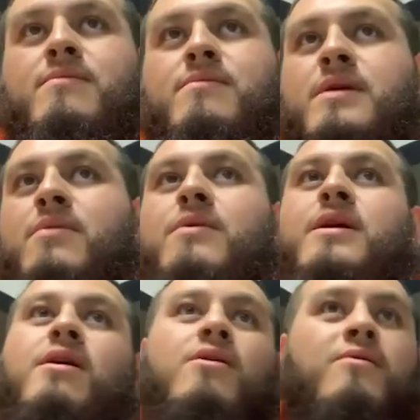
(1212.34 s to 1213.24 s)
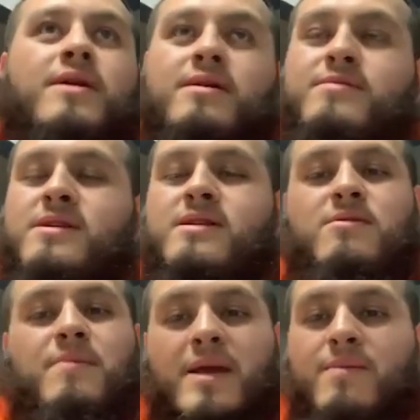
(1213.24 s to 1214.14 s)
it went all the way up to
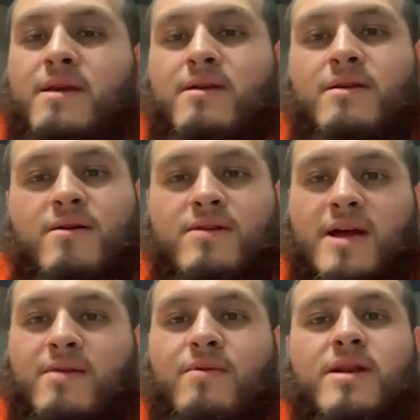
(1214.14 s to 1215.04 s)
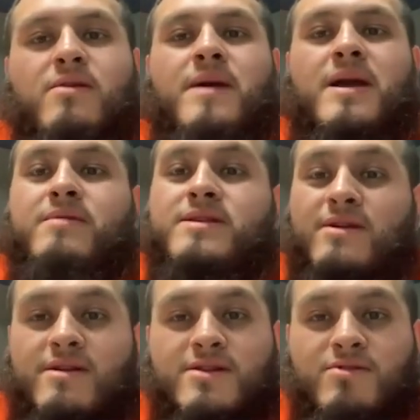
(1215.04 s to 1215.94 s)
Lil Baby, like when Lil Baby
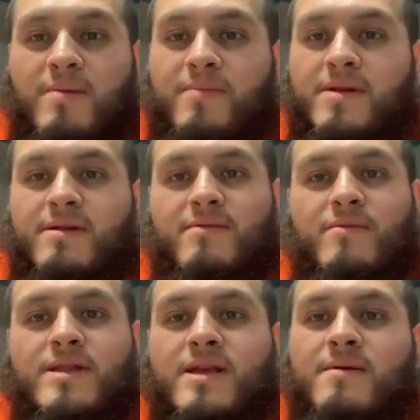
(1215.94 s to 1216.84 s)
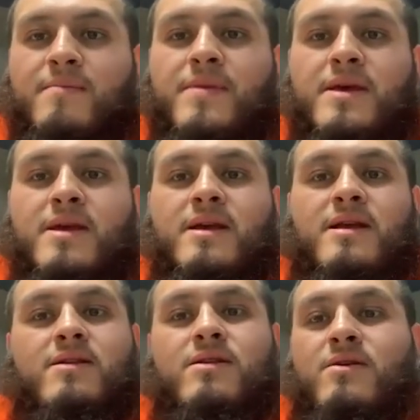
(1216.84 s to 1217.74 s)
started dropping with them,
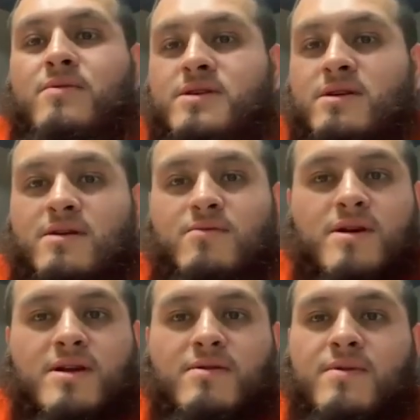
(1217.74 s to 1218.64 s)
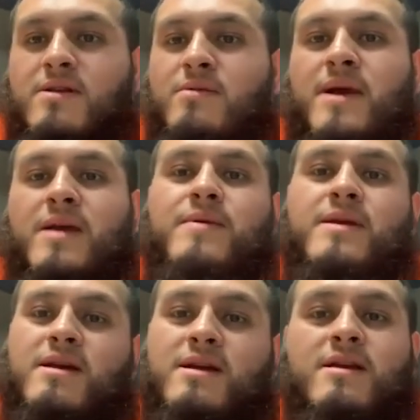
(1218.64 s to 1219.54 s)
we started working with Lil
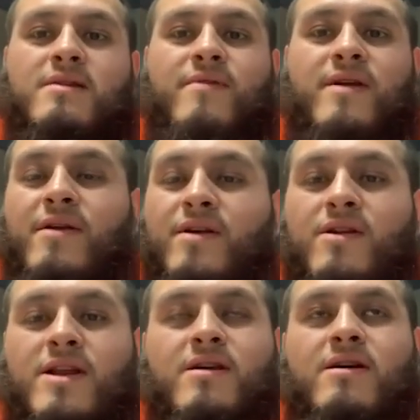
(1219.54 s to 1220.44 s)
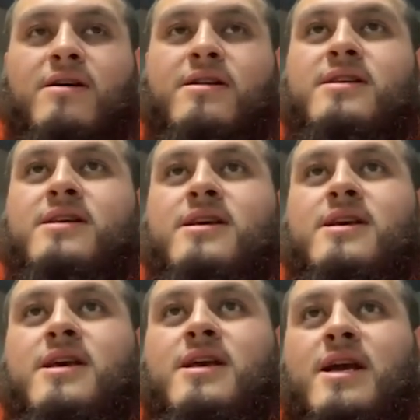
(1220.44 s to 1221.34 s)
Baby like very early on.
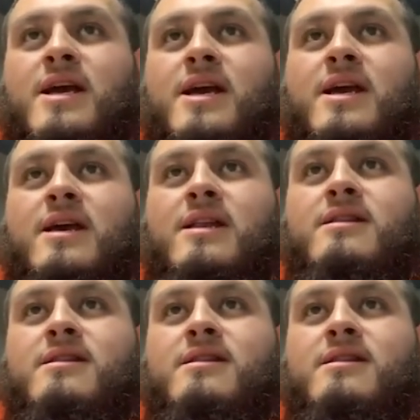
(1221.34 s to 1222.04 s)
And,